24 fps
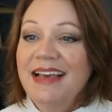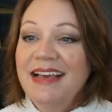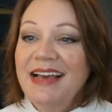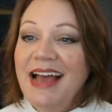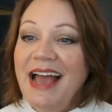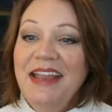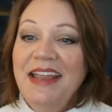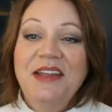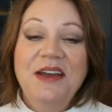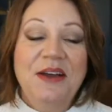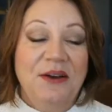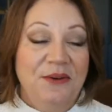
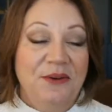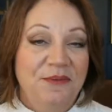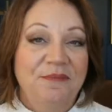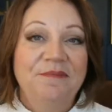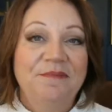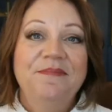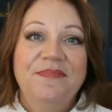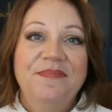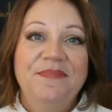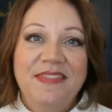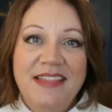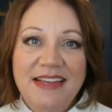I know
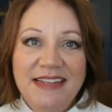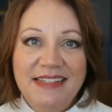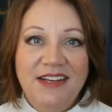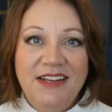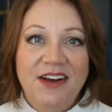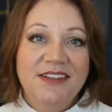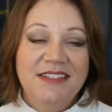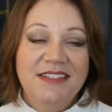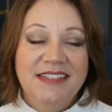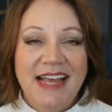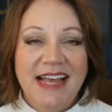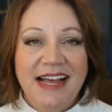this
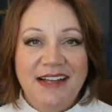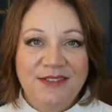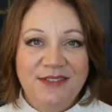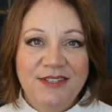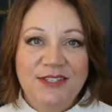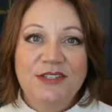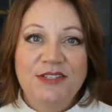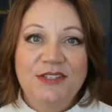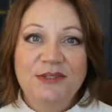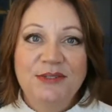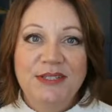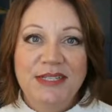all sounds
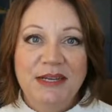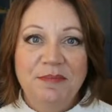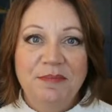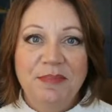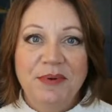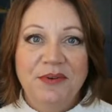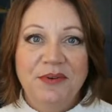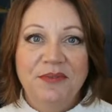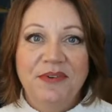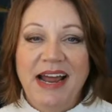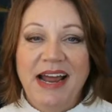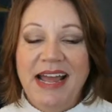too
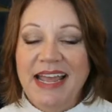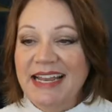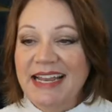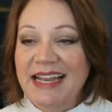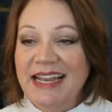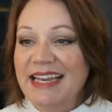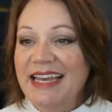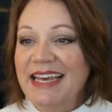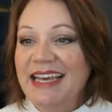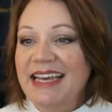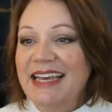simple, right?